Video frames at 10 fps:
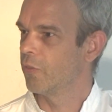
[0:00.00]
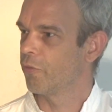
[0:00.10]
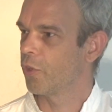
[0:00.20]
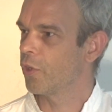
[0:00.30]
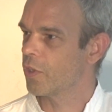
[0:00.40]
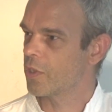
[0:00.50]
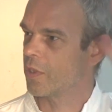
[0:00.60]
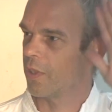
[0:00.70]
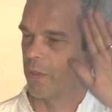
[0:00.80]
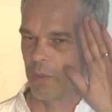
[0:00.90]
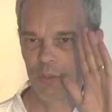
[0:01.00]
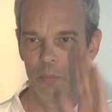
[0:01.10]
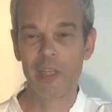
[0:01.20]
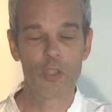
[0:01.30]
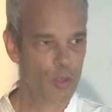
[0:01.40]
First, I want to
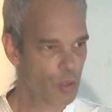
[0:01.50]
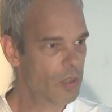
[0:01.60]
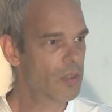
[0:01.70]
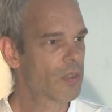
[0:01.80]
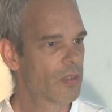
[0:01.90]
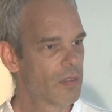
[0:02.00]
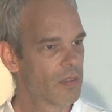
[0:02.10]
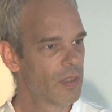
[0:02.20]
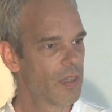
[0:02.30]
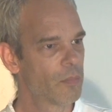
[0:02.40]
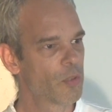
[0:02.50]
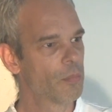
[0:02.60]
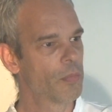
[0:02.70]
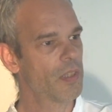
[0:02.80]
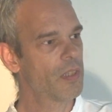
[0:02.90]
make sure that I am
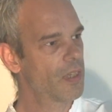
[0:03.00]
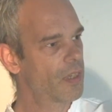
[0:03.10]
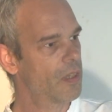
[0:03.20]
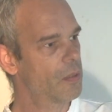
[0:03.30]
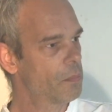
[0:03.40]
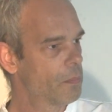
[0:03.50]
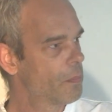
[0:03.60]
completely calm.